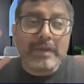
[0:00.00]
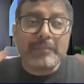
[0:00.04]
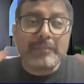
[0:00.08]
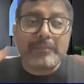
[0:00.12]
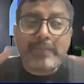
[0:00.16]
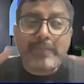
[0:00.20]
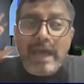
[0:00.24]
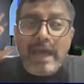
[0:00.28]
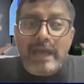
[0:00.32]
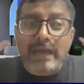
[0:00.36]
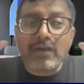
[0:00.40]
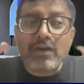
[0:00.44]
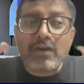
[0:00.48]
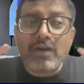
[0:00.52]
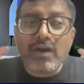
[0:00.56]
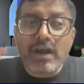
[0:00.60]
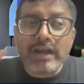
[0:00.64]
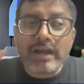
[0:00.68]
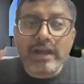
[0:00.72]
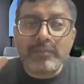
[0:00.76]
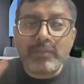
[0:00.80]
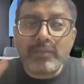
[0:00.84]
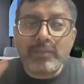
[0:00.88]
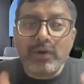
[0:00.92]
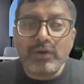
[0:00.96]
people are
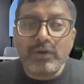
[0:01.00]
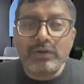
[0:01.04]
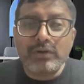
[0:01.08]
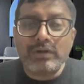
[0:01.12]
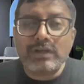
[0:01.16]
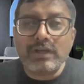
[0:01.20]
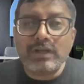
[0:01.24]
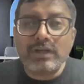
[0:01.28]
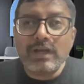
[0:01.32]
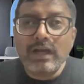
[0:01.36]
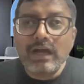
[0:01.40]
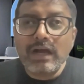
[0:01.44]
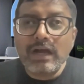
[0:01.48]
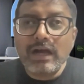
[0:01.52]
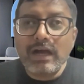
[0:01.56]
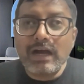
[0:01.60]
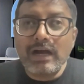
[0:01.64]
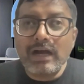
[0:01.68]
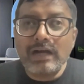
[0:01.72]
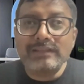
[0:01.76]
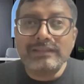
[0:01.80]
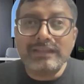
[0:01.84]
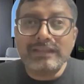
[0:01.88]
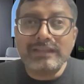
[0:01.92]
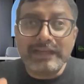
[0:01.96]
paranoid about
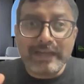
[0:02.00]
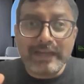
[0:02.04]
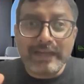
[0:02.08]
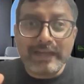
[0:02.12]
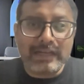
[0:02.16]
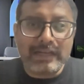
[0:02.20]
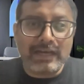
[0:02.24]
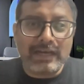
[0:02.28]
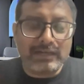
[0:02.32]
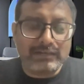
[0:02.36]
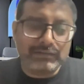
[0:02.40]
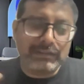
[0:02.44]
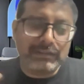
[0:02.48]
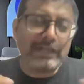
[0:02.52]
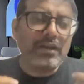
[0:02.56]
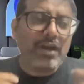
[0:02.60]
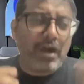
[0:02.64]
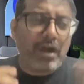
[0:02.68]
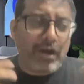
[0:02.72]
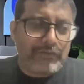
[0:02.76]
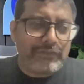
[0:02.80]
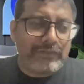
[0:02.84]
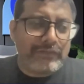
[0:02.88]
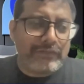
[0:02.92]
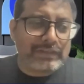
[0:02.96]
the data,
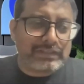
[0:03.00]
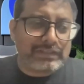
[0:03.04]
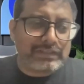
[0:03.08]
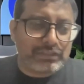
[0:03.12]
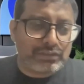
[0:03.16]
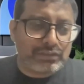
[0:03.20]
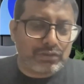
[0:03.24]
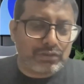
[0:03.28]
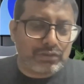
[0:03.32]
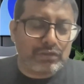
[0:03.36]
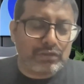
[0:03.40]
right? Obviously.